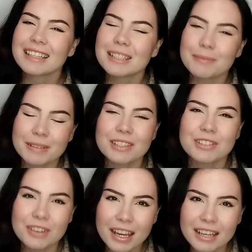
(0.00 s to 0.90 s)
That's a bit
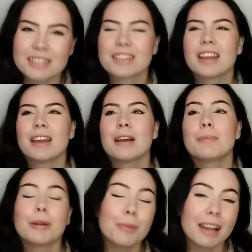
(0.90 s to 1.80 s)
strange.
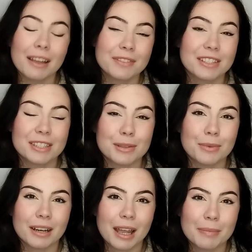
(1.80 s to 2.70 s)
But we'll have to see
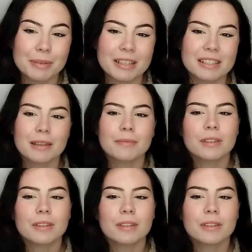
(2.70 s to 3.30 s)
what happens.